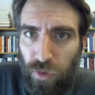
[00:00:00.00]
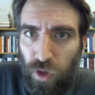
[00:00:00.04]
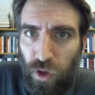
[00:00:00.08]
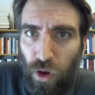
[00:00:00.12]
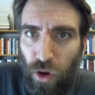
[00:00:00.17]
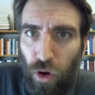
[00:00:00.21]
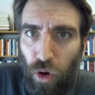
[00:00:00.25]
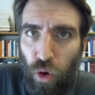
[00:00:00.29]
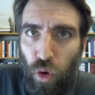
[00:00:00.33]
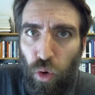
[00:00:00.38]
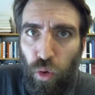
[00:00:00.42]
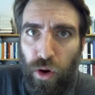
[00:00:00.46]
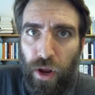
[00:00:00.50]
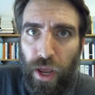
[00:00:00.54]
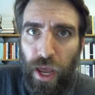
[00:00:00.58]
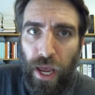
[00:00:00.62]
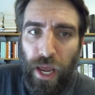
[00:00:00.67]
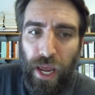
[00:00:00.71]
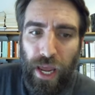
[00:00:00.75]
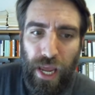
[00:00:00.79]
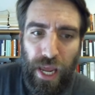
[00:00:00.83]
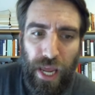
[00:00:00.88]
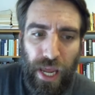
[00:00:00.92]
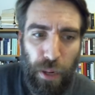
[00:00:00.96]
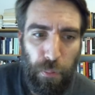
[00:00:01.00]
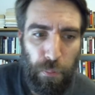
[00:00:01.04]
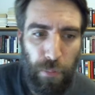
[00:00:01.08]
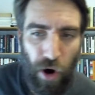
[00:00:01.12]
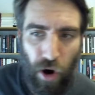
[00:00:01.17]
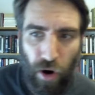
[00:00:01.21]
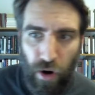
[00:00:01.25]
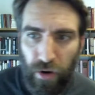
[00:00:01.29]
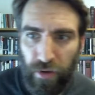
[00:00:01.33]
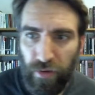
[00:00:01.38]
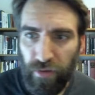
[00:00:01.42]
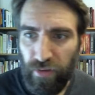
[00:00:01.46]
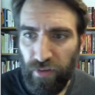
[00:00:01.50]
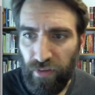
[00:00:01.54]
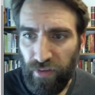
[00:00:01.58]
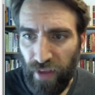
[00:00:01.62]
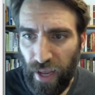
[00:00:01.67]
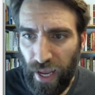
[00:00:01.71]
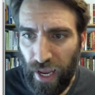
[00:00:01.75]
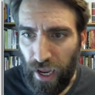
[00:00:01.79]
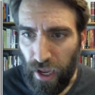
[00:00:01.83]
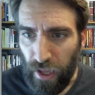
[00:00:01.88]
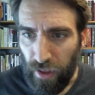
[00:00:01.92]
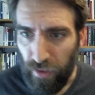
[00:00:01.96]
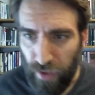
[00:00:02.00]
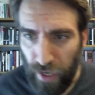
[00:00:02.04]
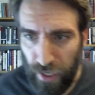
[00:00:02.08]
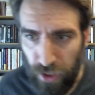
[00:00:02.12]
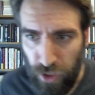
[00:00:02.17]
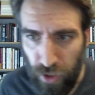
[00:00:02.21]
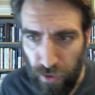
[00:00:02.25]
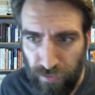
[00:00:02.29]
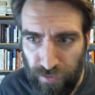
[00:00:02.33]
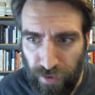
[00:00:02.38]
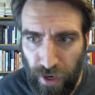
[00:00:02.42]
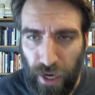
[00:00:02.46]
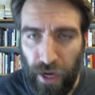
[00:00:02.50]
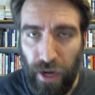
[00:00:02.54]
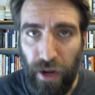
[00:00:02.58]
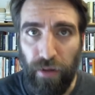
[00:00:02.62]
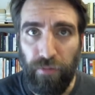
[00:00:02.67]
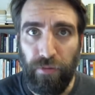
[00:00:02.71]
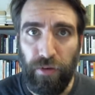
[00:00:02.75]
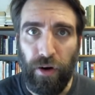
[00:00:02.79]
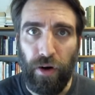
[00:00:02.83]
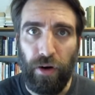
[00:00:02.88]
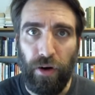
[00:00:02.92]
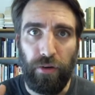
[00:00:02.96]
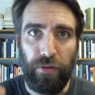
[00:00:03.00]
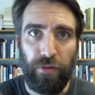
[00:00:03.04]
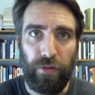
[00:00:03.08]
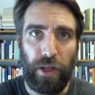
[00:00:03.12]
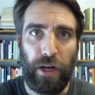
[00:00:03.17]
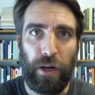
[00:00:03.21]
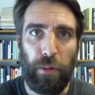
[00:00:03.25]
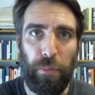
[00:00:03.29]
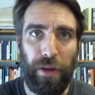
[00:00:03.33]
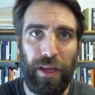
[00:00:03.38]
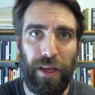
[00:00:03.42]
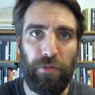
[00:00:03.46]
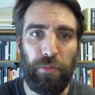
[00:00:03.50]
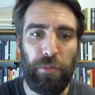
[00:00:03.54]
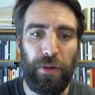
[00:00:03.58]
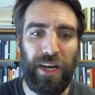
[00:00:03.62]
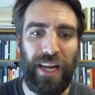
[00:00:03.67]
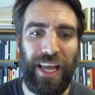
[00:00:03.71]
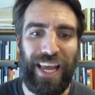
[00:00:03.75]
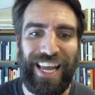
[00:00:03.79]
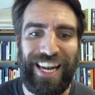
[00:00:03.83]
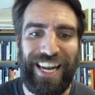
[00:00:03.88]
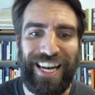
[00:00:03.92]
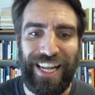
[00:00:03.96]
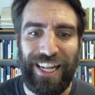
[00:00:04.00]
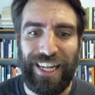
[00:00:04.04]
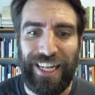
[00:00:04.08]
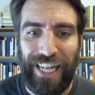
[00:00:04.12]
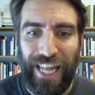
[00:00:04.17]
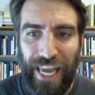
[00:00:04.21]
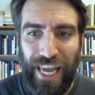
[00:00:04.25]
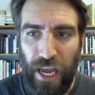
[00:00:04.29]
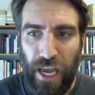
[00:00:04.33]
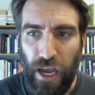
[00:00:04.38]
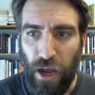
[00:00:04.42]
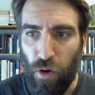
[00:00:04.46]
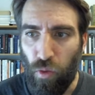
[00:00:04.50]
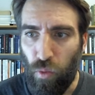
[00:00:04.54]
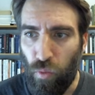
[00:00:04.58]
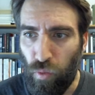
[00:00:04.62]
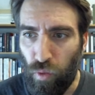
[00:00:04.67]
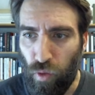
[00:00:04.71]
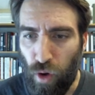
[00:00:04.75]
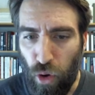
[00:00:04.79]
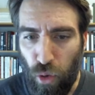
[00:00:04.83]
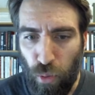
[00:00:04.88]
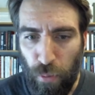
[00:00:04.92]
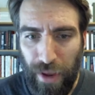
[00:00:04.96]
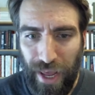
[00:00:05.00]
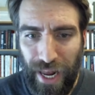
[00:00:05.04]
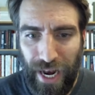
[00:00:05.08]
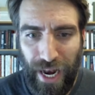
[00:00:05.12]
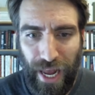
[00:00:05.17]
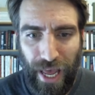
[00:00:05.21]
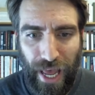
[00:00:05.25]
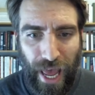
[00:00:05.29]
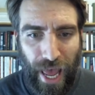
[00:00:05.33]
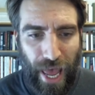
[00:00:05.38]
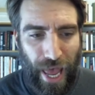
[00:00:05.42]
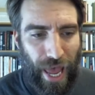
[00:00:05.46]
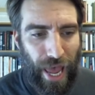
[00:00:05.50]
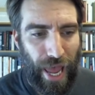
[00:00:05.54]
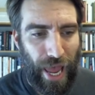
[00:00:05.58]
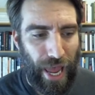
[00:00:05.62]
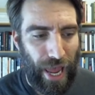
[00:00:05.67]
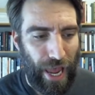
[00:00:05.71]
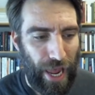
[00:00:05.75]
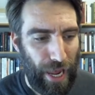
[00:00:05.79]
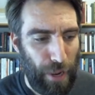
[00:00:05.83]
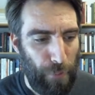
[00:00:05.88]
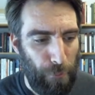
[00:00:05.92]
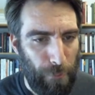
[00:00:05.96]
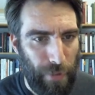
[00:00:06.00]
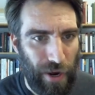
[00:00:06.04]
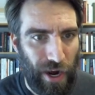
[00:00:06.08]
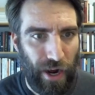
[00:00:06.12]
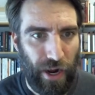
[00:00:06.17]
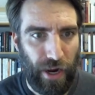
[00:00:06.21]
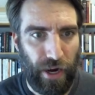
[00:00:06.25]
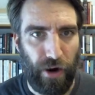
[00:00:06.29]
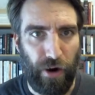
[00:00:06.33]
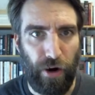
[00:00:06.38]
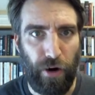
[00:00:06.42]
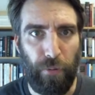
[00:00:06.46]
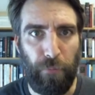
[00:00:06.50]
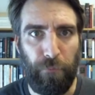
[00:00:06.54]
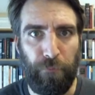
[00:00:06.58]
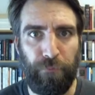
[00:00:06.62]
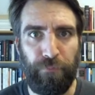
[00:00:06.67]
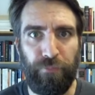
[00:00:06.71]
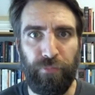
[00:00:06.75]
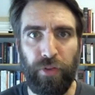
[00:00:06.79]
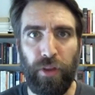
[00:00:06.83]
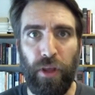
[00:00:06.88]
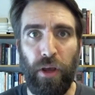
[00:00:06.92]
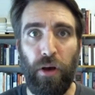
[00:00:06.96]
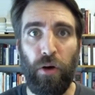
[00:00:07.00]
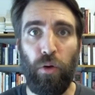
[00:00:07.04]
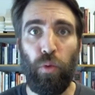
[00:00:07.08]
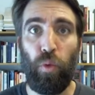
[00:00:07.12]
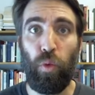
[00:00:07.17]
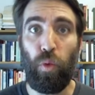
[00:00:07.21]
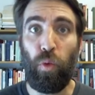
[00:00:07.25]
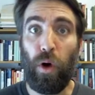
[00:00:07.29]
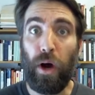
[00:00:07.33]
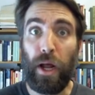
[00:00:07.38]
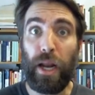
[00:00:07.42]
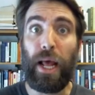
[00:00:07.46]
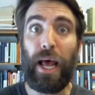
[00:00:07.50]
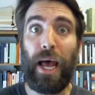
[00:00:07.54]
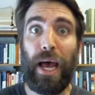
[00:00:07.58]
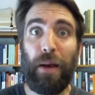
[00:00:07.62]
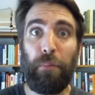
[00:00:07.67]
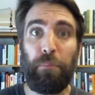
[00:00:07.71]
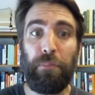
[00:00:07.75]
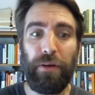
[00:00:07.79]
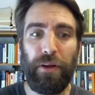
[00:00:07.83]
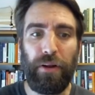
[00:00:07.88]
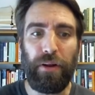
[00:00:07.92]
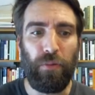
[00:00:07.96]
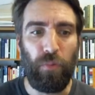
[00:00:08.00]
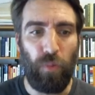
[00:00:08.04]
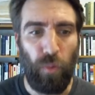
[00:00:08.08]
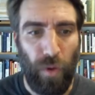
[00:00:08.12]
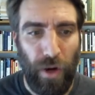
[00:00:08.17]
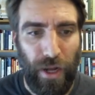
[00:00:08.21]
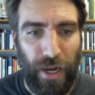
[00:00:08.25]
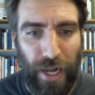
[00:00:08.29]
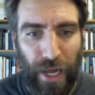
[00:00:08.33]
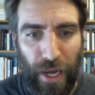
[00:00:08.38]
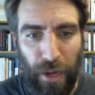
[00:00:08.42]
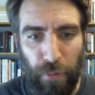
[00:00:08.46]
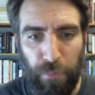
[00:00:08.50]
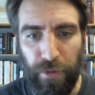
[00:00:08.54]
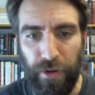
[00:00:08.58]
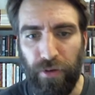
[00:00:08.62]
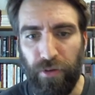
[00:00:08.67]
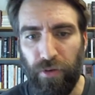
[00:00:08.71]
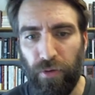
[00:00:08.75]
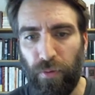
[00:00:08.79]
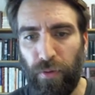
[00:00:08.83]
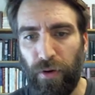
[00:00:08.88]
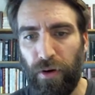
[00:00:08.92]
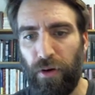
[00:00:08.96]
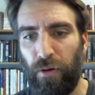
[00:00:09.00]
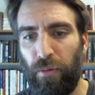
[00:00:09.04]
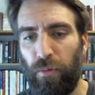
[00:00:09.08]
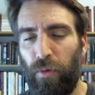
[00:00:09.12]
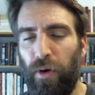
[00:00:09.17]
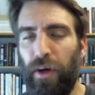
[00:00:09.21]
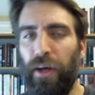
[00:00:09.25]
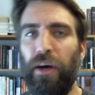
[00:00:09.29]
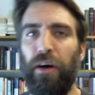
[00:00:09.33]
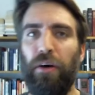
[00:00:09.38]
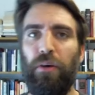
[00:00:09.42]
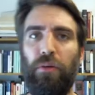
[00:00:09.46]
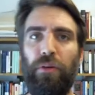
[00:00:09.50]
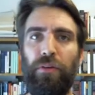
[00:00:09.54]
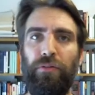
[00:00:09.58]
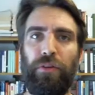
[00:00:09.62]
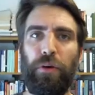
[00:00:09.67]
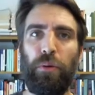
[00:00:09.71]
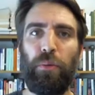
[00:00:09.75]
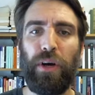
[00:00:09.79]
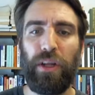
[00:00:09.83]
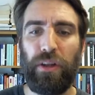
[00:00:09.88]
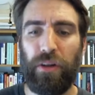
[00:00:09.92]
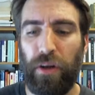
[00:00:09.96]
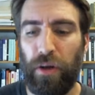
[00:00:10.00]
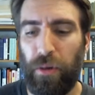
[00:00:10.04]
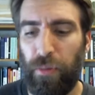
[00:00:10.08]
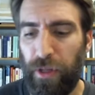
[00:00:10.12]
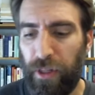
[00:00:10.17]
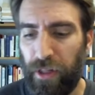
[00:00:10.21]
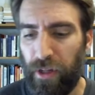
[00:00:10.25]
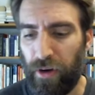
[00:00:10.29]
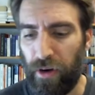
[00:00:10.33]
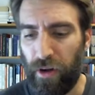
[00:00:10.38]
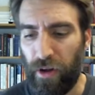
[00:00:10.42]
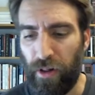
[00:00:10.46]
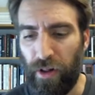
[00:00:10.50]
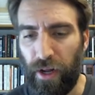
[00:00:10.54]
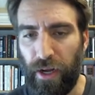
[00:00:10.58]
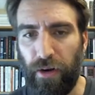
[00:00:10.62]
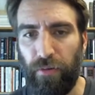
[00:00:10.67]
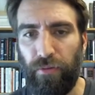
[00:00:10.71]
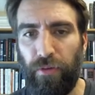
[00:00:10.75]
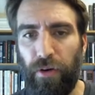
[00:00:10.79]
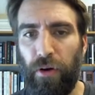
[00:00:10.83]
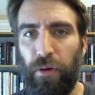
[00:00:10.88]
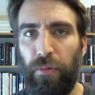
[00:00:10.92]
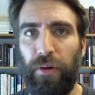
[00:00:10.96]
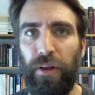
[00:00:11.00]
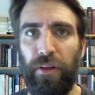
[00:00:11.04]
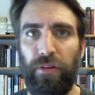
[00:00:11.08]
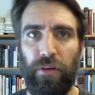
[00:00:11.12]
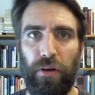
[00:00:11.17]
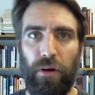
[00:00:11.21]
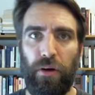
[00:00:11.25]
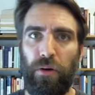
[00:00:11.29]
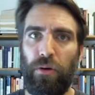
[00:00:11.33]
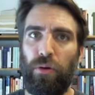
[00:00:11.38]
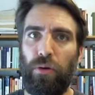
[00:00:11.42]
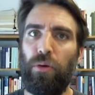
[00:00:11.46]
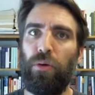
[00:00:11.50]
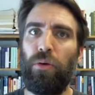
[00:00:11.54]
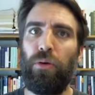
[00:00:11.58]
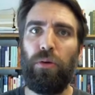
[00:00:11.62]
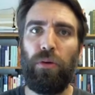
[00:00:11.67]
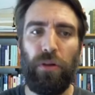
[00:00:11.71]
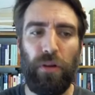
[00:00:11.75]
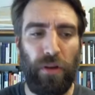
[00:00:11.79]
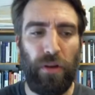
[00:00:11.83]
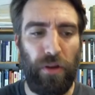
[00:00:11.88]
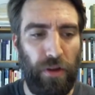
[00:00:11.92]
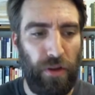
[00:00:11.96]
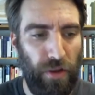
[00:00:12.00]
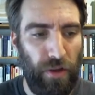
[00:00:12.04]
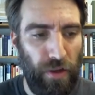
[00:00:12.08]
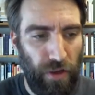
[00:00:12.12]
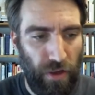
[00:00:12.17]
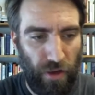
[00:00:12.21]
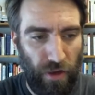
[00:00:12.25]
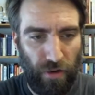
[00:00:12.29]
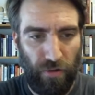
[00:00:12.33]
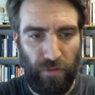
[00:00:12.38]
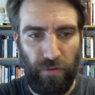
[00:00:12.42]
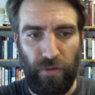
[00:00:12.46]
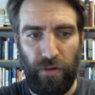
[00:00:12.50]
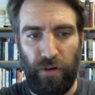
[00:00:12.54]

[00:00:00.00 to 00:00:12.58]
Okay, part C, lecture five currency debasement in the late Roman Empire. What happened? What happened to Rome? Well, if you want to talk about the decline of Rome, that's a whole, you know,